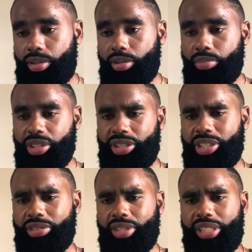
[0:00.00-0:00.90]
but
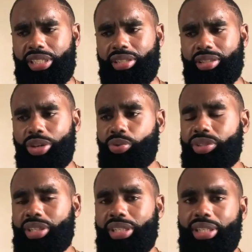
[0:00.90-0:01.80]
generally,
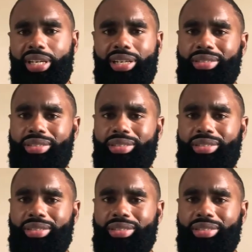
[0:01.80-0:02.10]
outside of that,